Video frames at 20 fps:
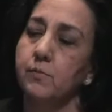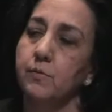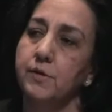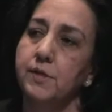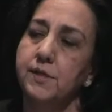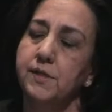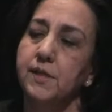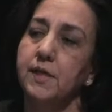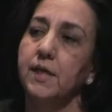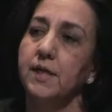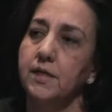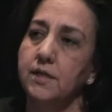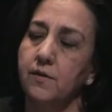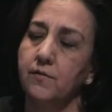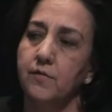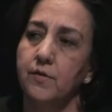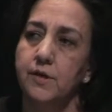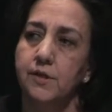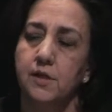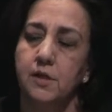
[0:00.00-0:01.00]
we're seeing
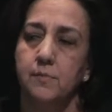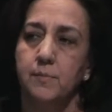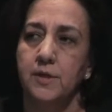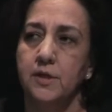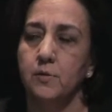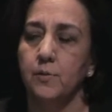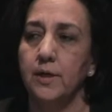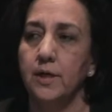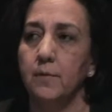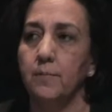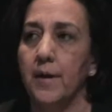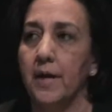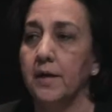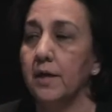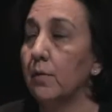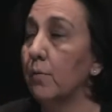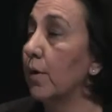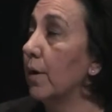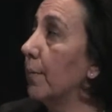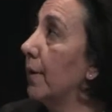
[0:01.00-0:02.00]
differences between men
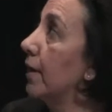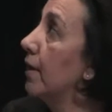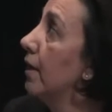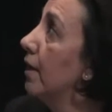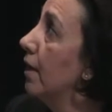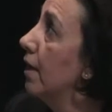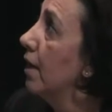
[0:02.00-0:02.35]
and women.